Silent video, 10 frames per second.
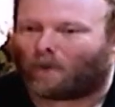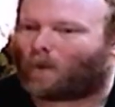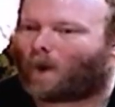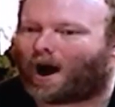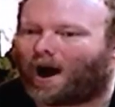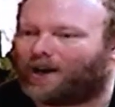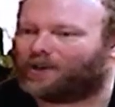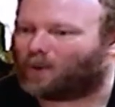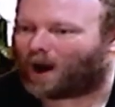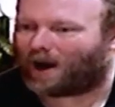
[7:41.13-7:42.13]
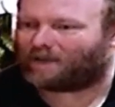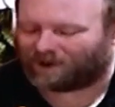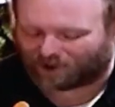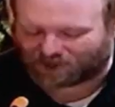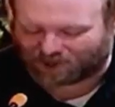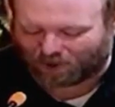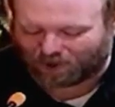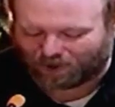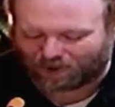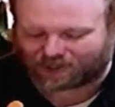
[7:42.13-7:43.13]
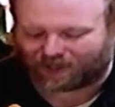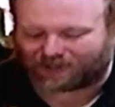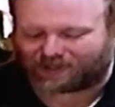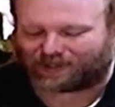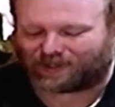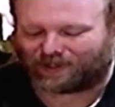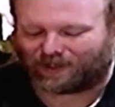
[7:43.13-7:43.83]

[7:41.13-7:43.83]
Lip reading: Why do I feel so useless?